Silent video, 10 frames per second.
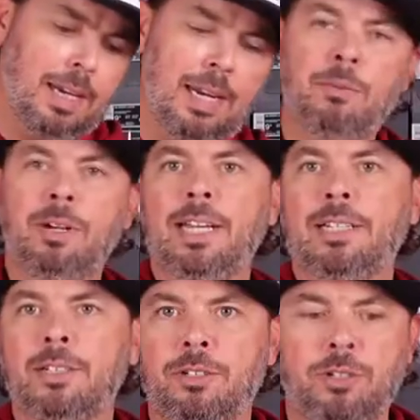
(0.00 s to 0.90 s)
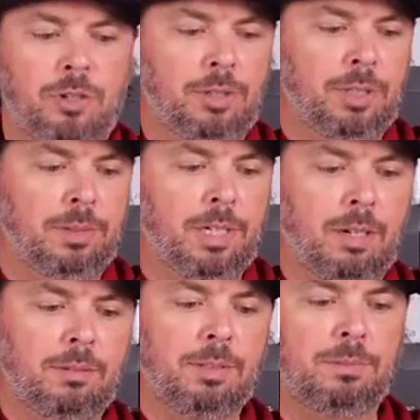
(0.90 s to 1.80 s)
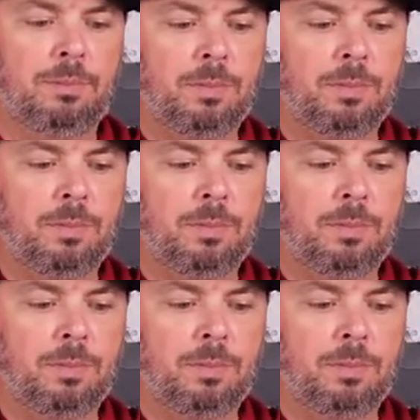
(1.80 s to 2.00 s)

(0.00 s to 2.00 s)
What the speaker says: And then we get to the shoes themselves.